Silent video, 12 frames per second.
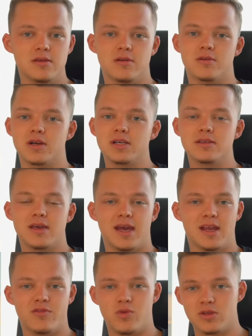right? And I
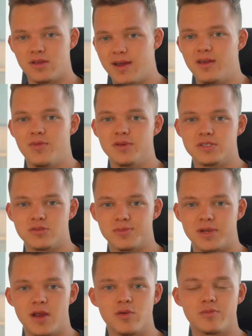have one guy in the
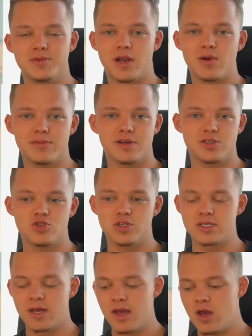Instagram direct
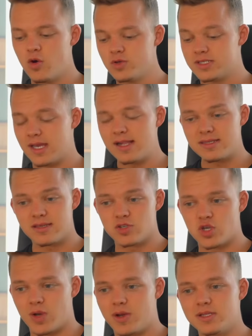messages who sells the
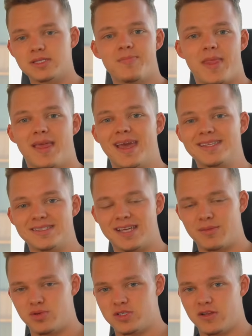shoutouts and gets a
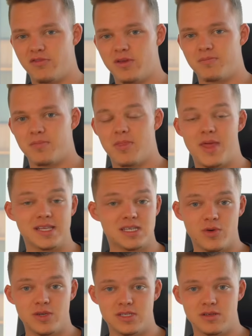10% fee. That's how
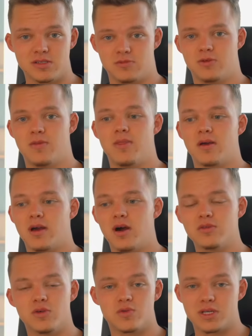easy it is. And the
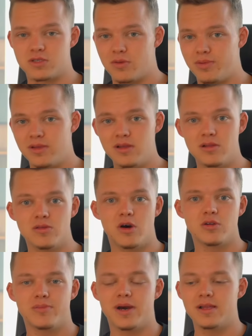account runs completely on
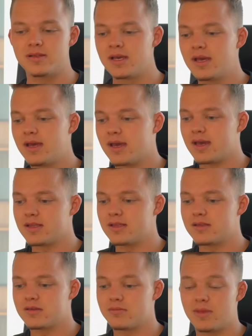autopilot and
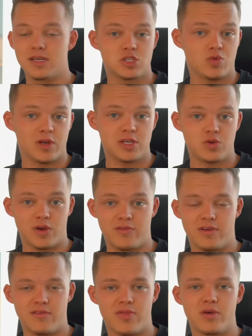makes
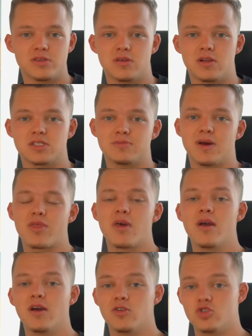$25,000 a month
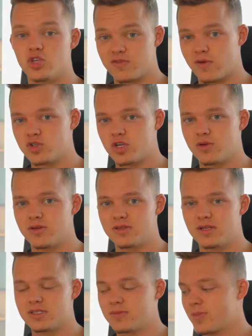just from shoutout
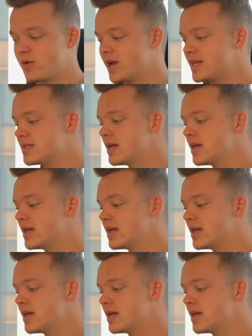deals, right?